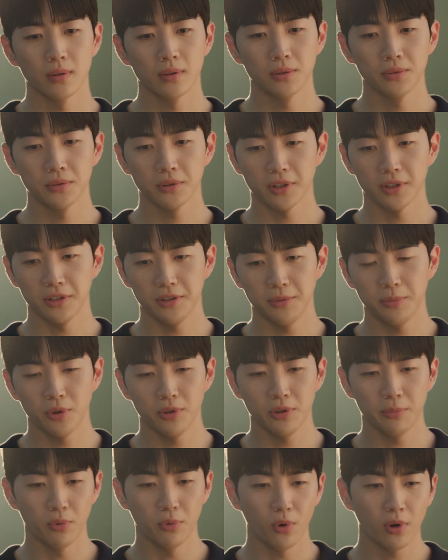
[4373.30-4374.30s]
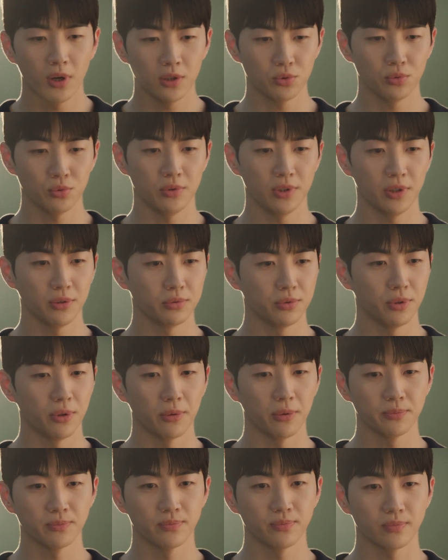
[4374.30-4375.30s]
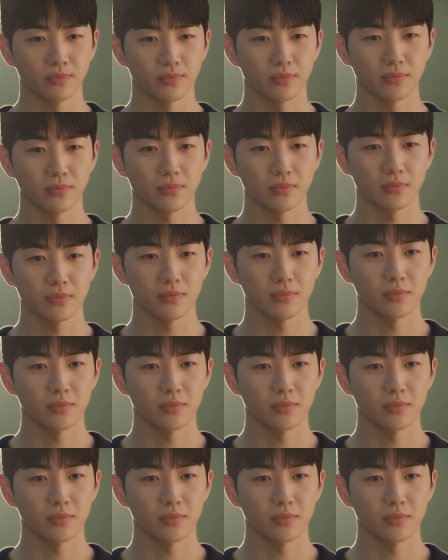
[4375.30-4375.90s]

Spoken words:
Kang Joo-yeon never saw any beauty in goodbyes.